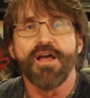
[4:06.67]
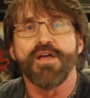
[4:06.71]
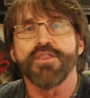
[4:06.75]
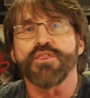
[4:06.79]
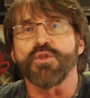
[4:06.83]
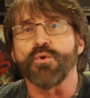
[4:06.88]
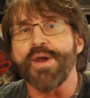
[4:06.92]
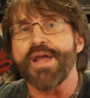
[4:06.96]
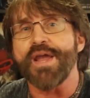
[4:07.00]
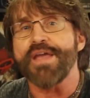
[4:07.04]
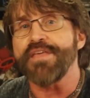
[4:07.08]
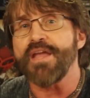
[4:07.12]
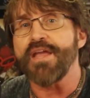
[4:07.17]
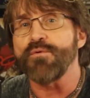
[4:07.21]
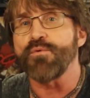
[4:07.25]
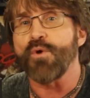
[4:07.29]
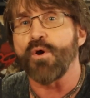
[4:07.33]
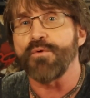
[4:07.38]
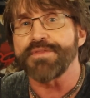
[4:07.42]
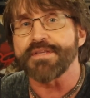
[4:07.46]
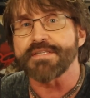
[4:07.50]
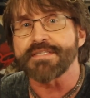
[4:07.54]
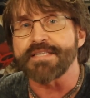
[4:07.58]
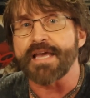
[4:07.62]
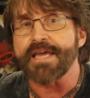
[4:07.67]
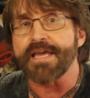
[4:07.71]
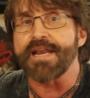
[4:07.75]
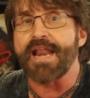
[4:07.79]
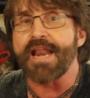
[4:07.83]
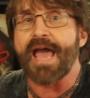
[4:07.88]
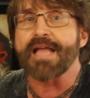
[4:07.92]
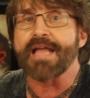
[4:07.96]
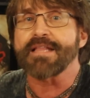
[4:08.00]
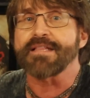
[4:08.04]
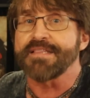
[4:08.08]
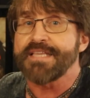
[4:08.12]
The way they wrote the second
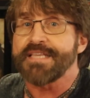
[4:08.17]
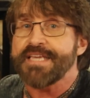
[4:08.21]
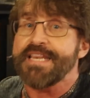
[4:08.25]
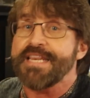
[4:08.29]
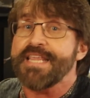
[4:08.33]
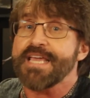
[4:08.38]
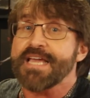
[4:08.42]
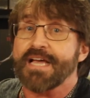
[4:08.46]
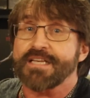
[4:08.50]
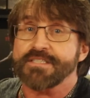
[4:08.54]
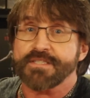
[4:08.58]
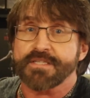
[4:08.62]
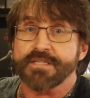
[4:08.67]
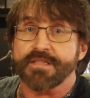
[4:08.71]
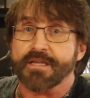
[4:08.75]
act leading us to